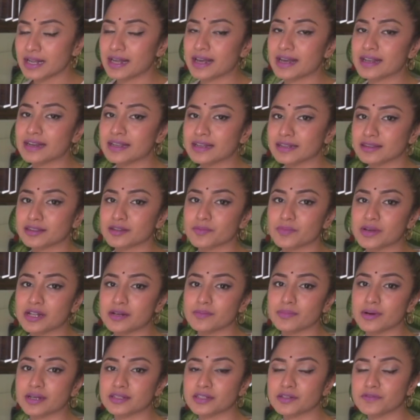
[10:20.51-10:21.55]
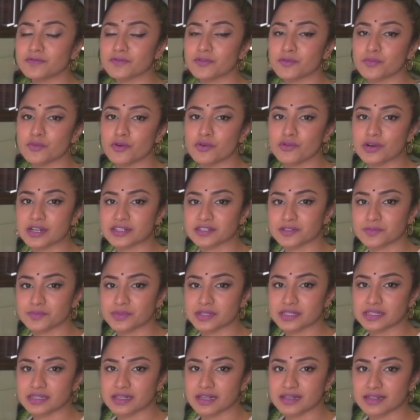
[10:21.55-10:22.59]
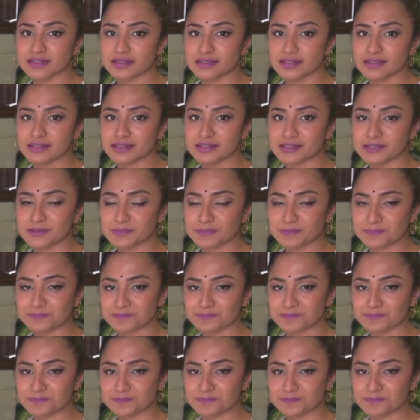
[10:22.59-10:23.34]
and hit the bell button for more recipes like this.